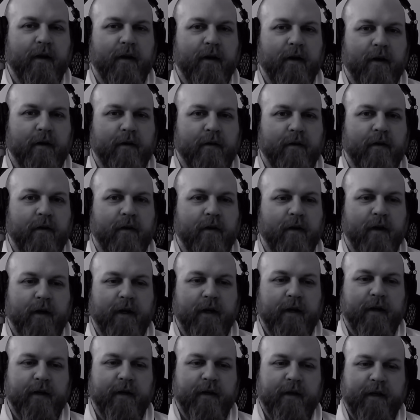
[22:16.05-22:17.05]
on
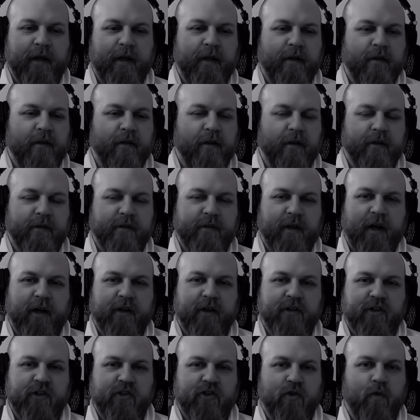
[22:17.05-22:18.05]
getting to
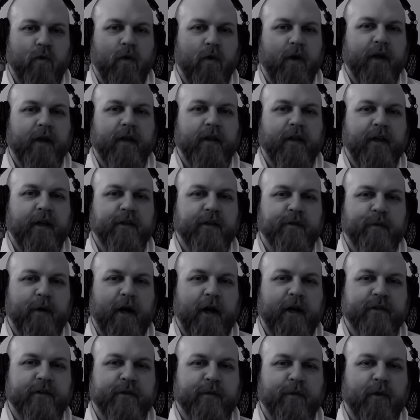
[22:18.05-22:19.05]
Lesage as quickly as
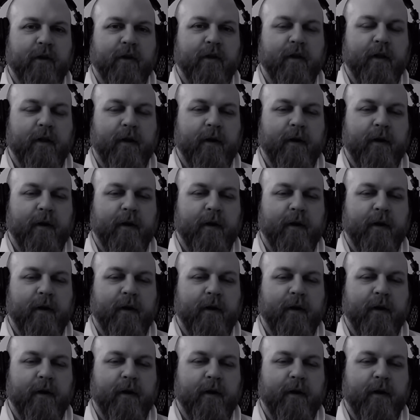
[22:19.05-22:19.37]
possible,